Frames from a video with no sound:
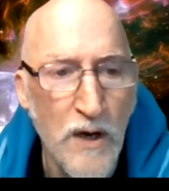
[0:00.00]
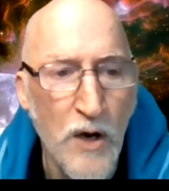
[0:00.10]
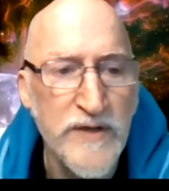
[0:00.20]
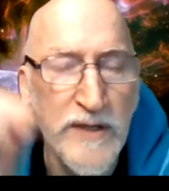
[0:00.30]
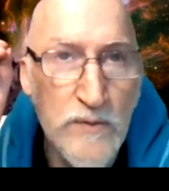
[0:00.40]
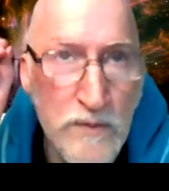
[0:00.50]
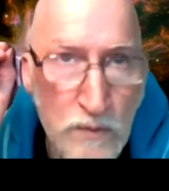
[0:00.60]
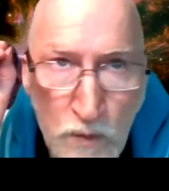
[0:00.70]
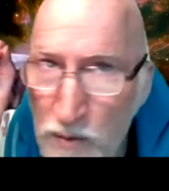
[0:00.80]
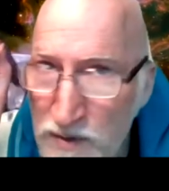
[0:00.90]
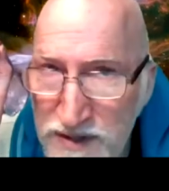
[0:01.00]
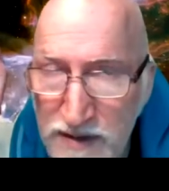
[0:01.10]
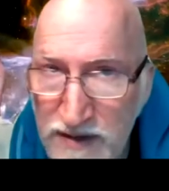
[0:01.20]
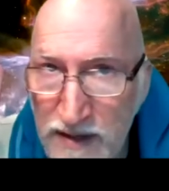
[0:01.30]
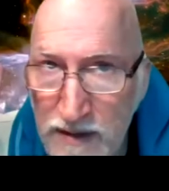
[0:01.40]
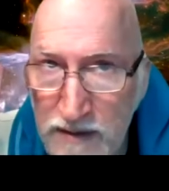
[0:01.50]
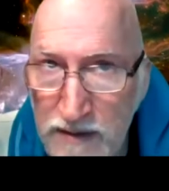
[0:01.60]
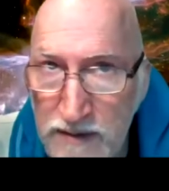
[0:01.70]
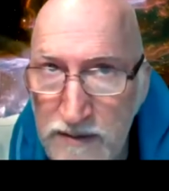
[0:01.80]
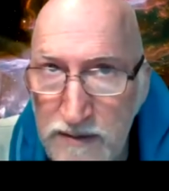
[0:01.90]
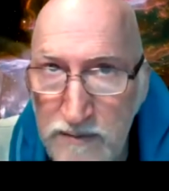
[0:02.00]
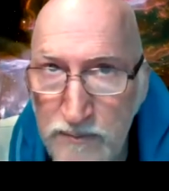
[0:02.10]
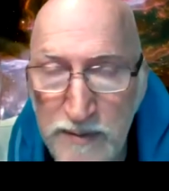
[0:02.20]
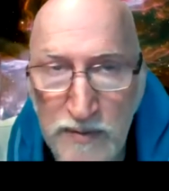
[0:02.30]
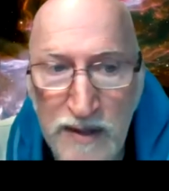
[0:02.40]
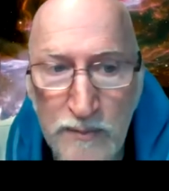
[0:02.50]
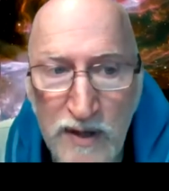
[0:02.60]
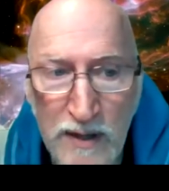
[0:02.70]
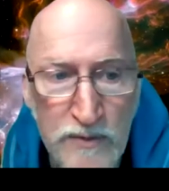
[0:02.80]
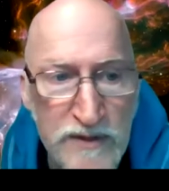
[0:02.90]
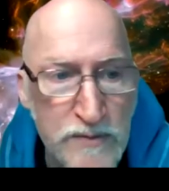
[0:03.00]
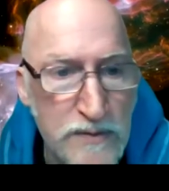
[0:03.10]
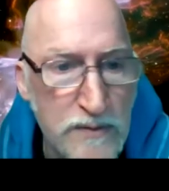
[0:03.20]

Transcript: Okay, what was the thing that people had a problem with?